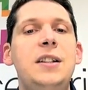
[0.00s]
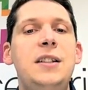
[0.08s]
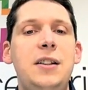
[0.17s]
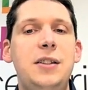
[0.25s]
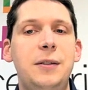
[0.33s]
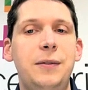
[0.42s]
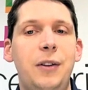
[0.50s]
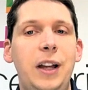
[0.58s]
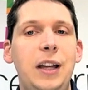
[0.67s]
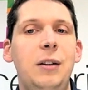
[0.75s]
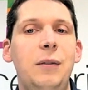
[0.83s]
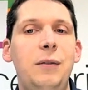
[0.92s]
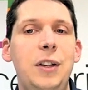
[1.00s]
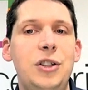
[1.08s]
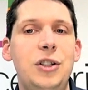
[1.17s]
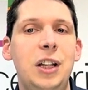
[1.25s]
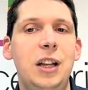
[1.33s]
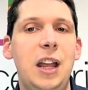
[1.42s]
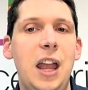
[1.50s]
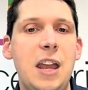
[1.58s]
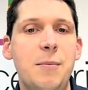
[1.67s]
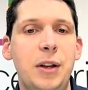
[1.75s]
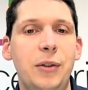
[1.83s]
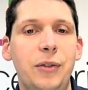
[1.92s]
of identifying phishing
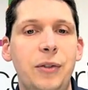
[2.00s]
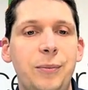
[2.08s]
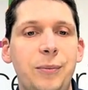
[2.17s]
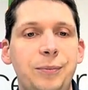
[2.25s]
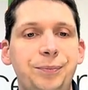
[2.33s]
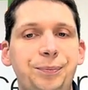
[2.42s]
emails.